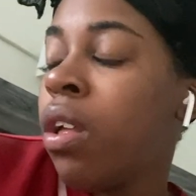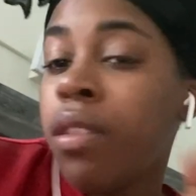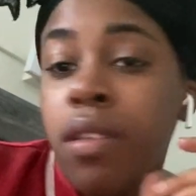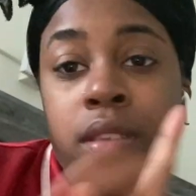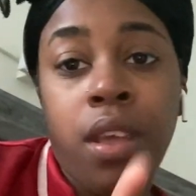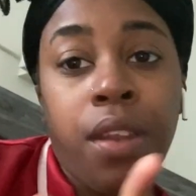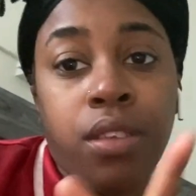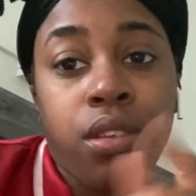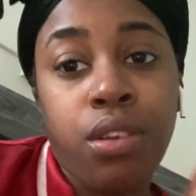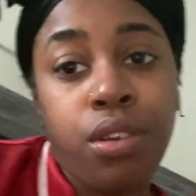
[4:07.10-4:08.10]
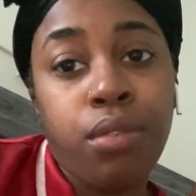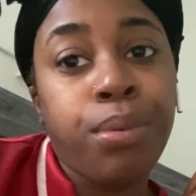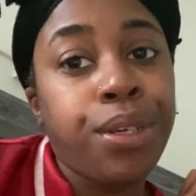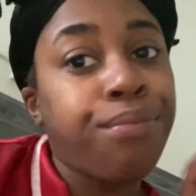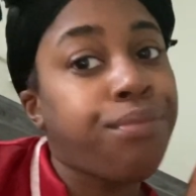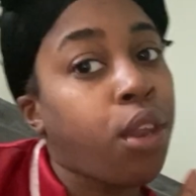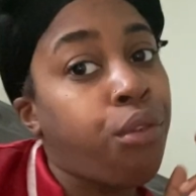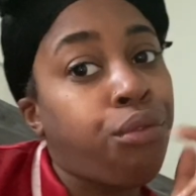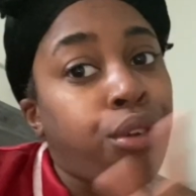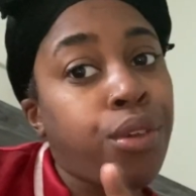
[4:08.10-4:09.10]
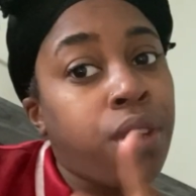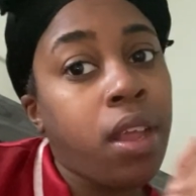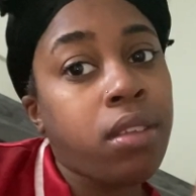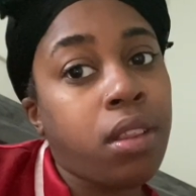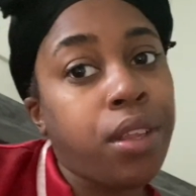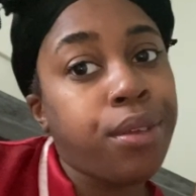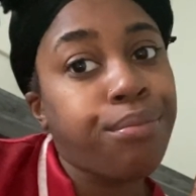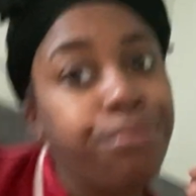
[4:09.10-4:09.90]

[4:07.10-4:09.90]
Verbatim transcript: let's see how that's going to go. But roll the next clip.